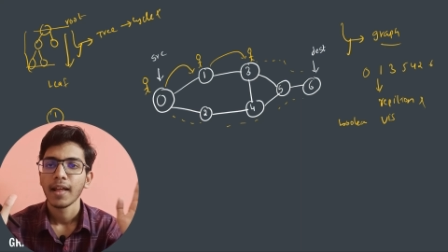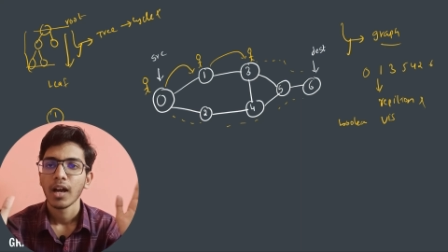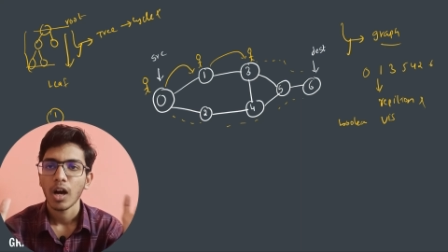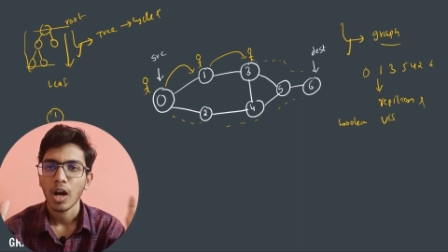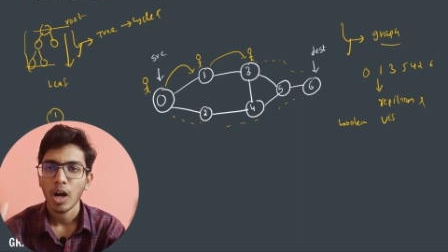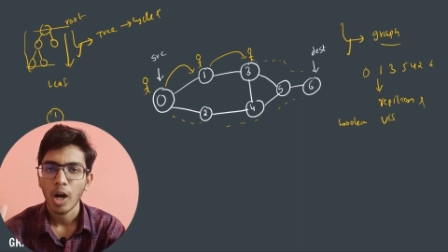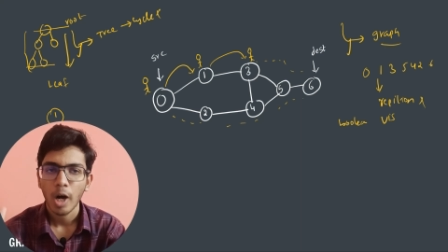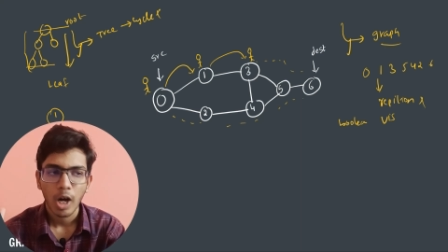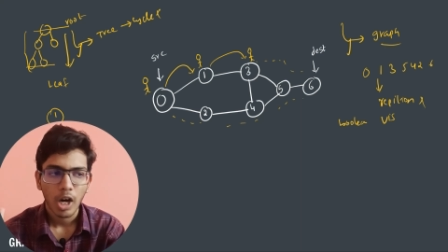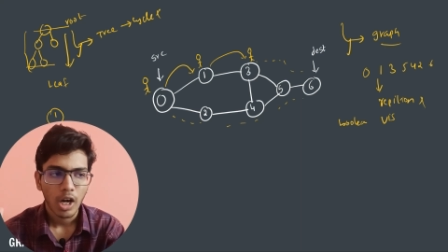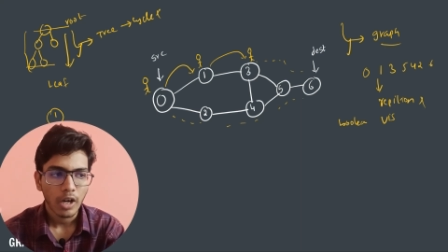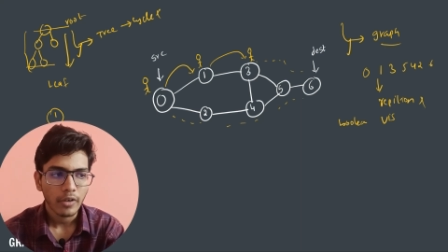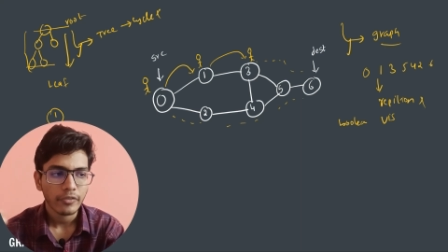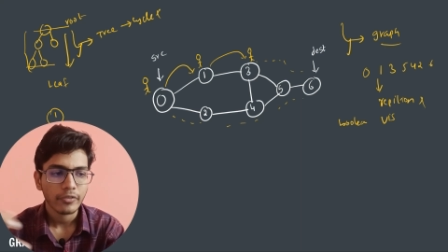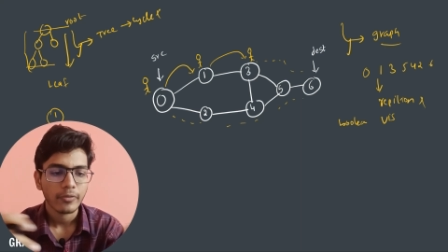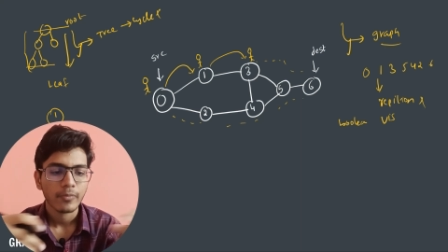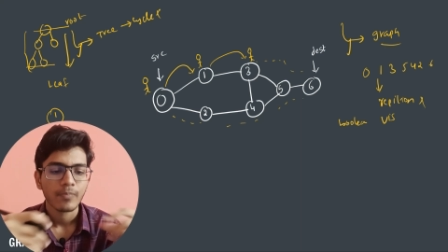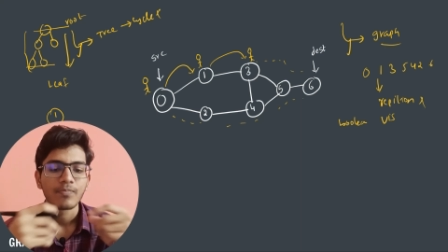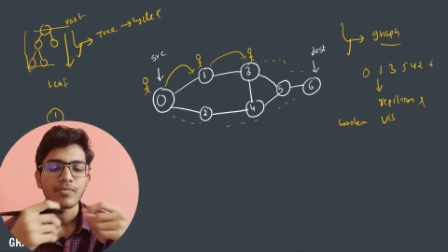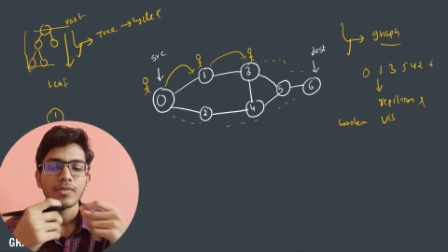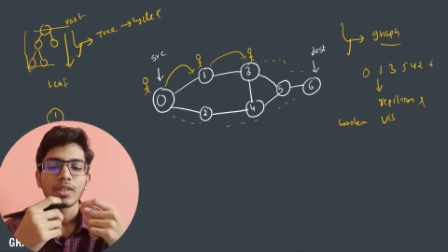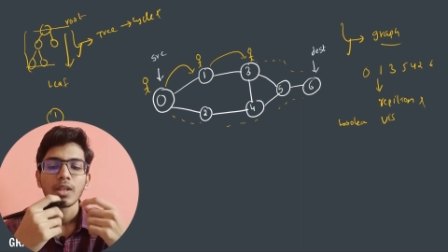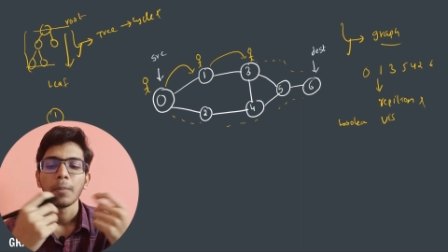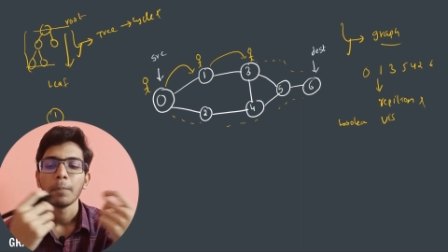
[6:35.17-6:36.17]
of
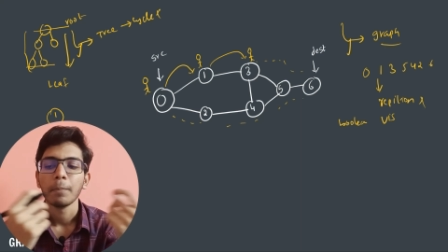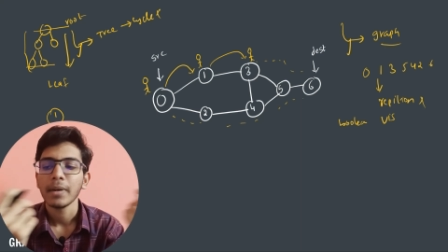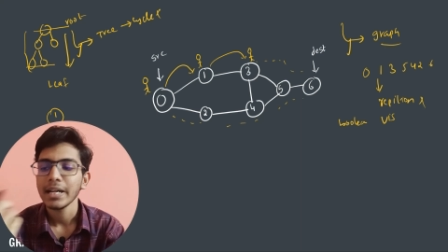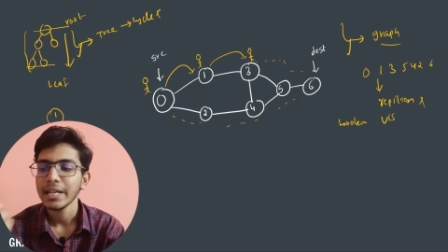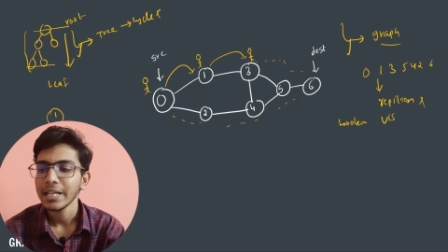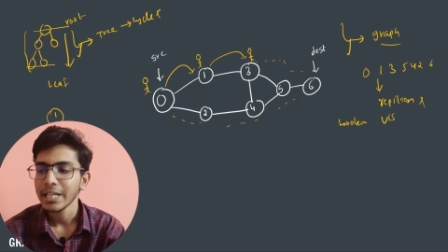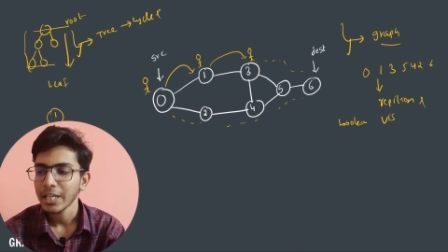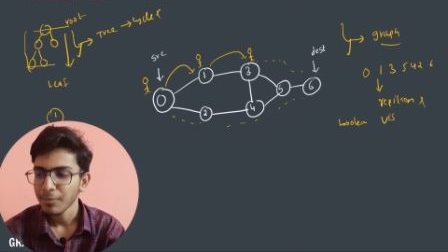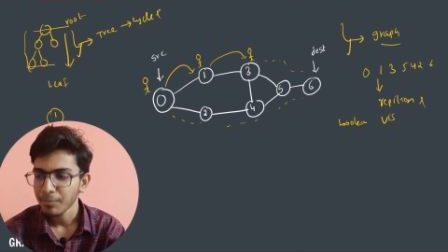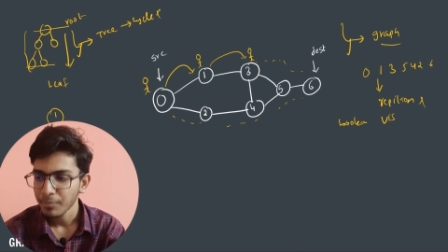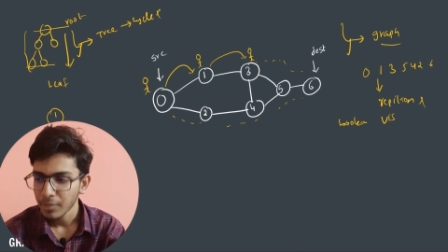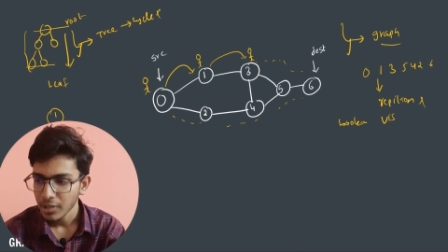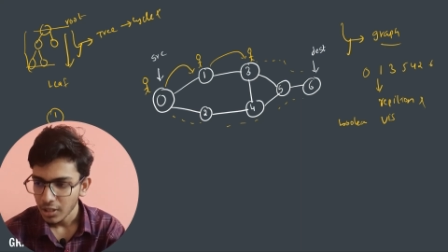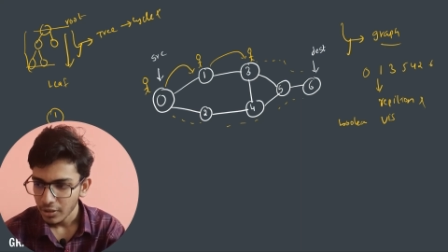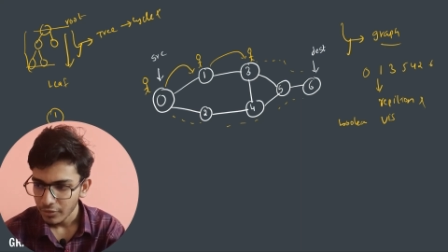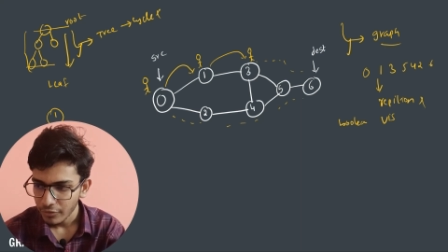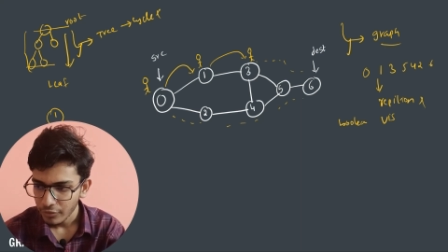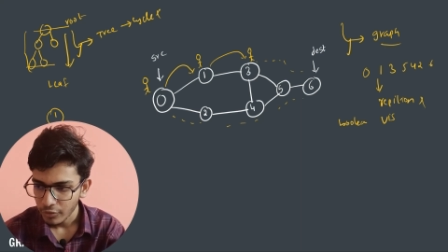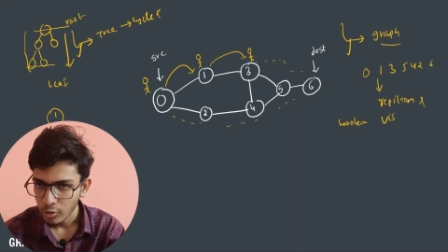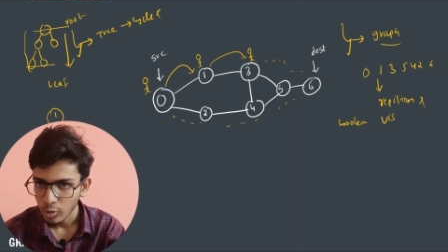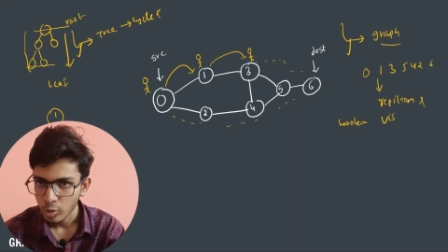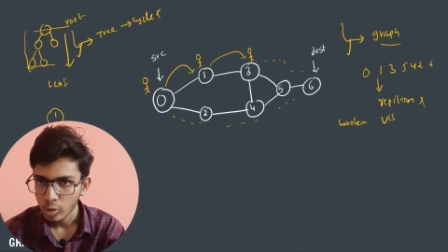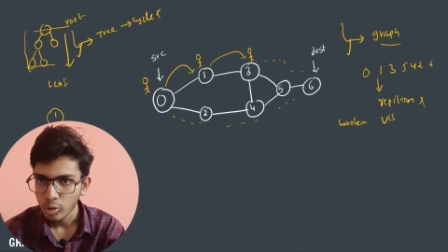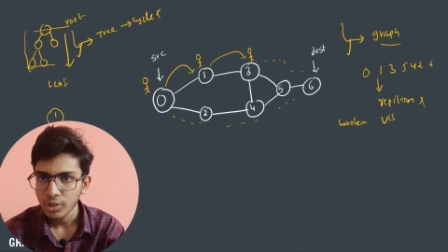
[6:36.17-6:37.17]
my number of
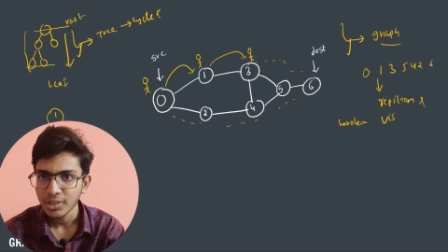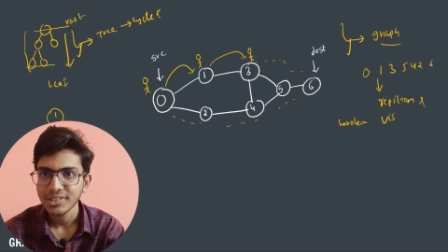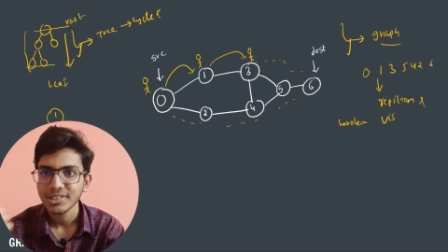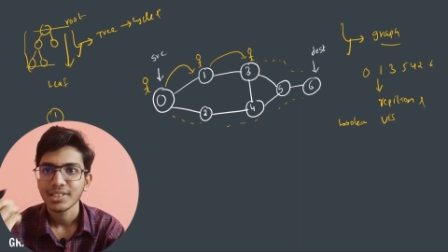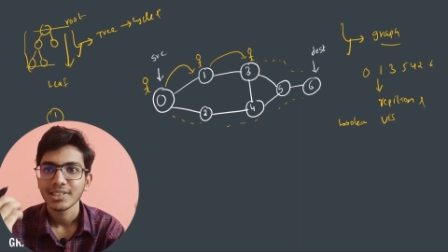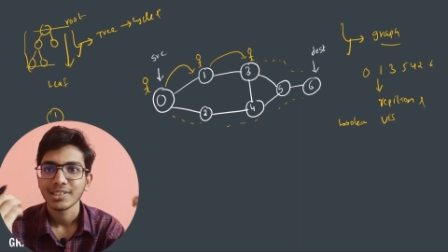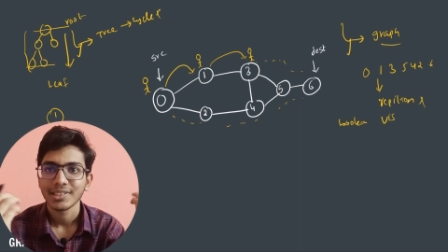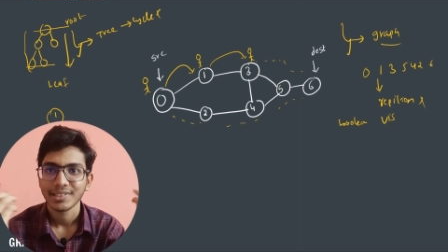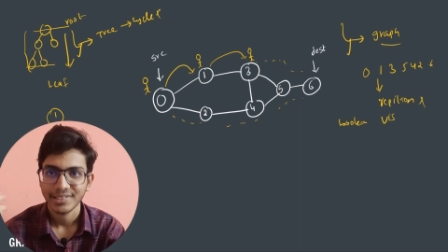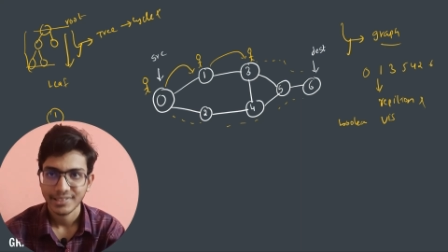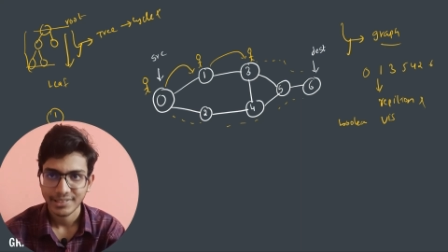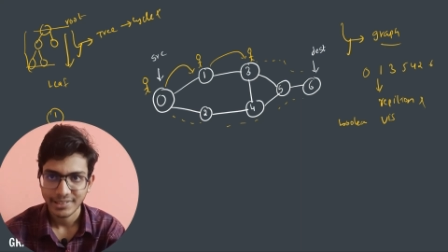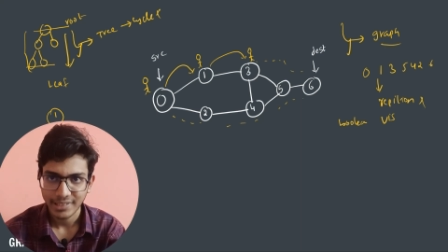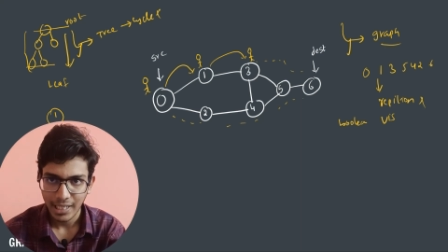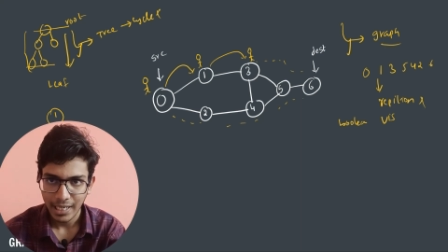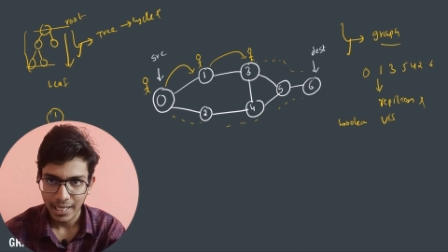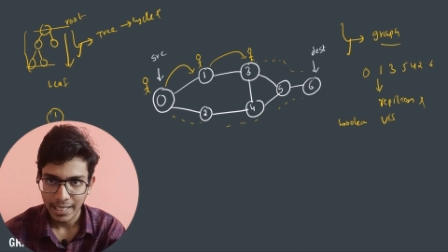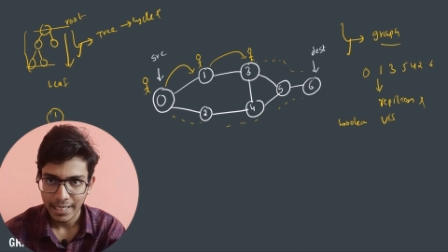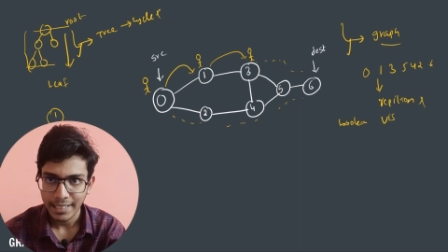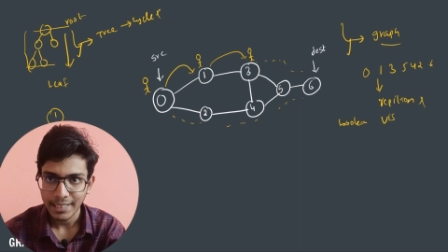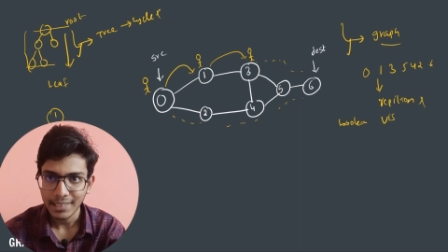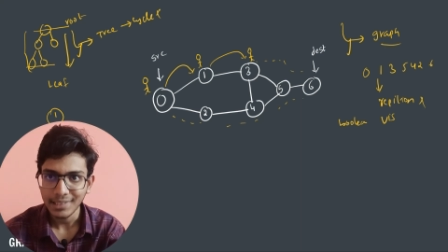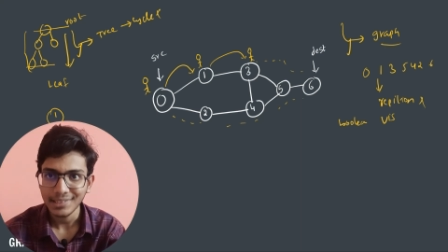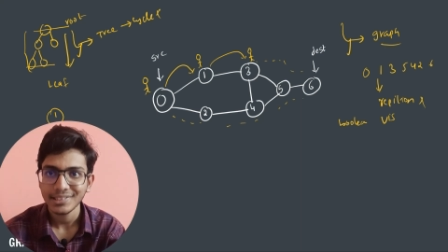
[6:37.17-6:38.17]
nodes,
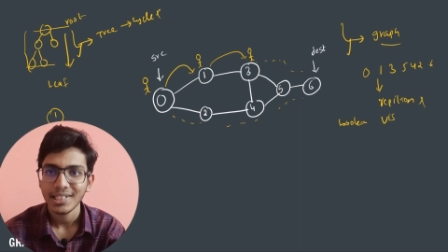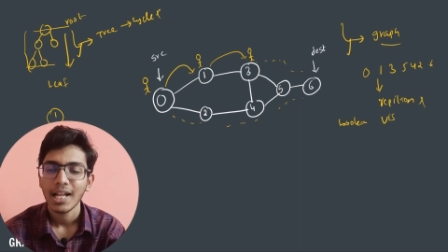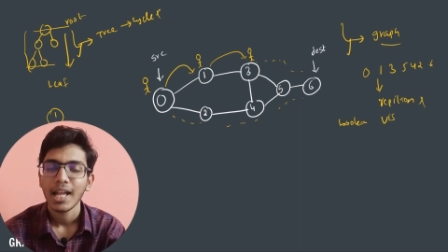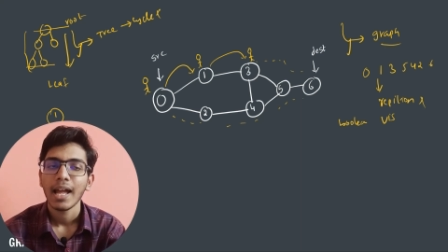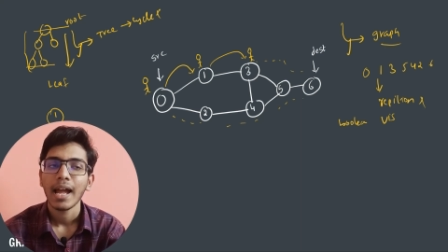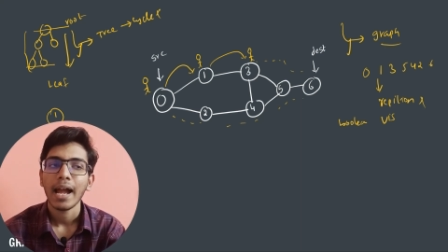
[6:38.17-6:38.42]
size,